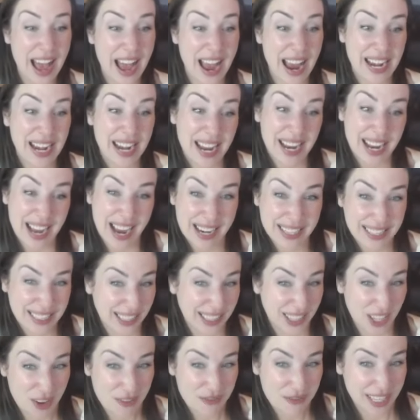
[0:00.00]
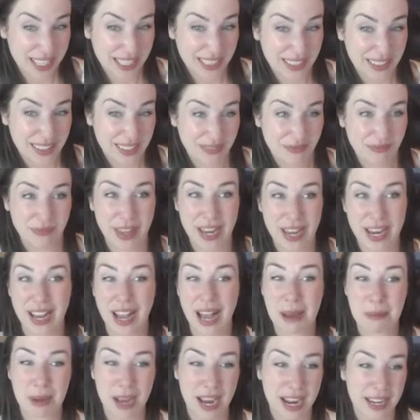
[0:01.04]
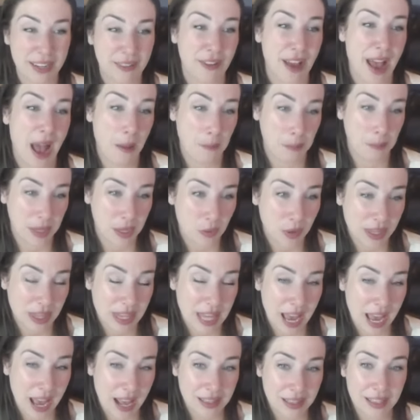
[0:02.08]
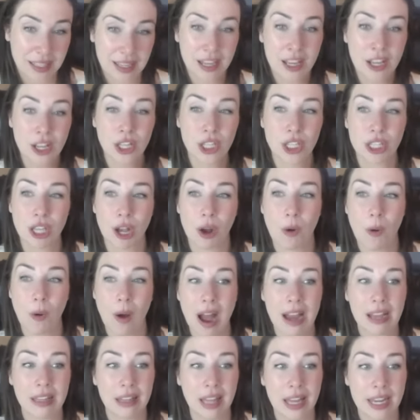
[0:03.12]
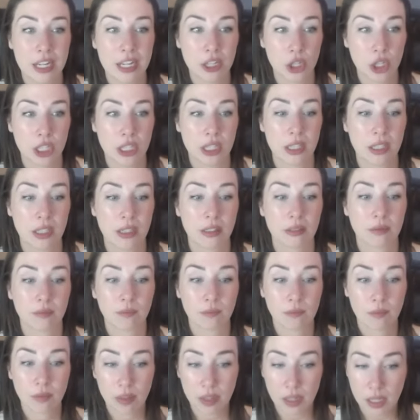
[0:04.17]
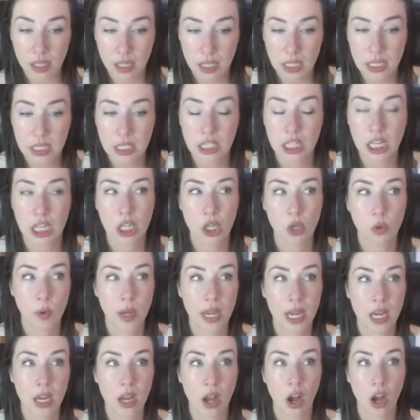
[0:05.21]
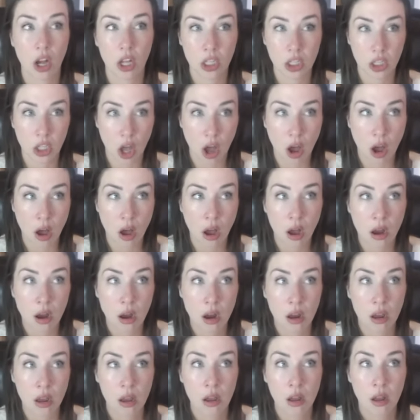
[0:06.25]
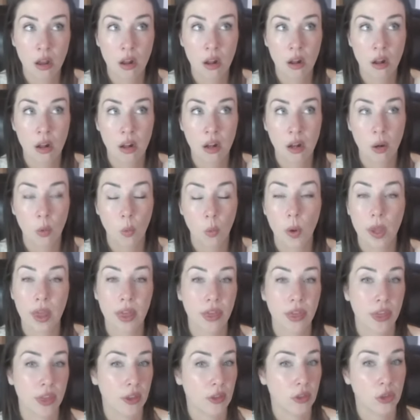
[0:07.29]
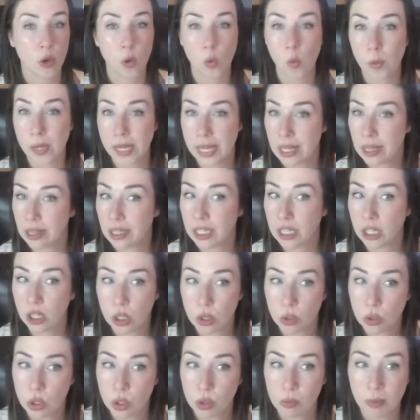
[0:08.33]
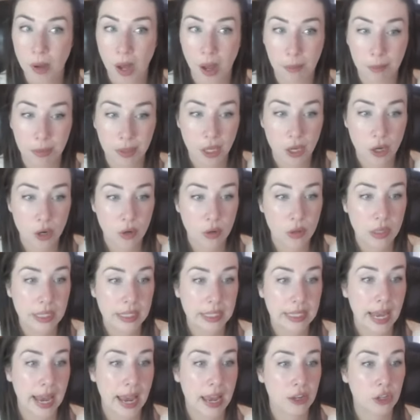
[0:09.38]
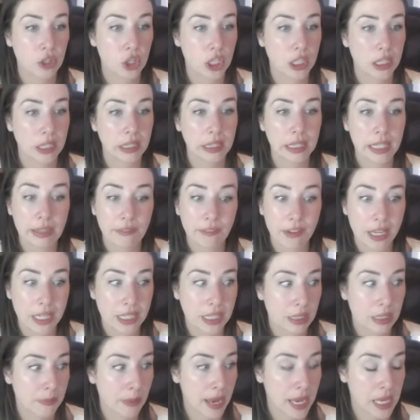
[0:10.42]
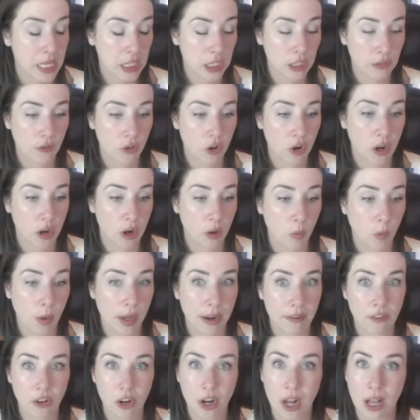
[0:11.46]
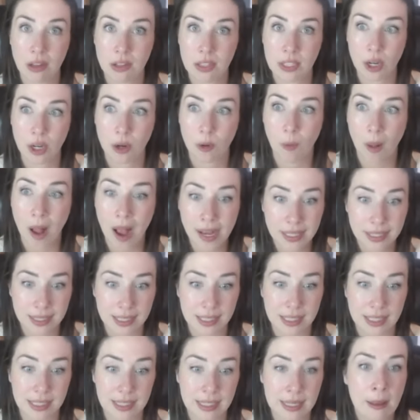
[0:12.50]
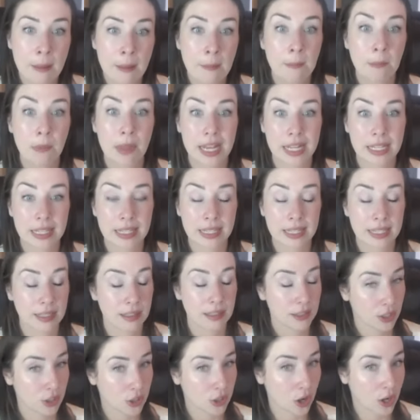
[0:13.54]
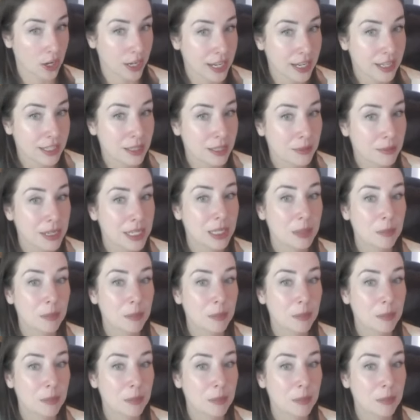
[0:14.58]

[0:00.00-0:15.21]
And I kind of love it. Like, I'm kind of happy with that. So I like just continuing along with the weekly YouTube uploads and just leaving space for whatever else arises. It's starting to be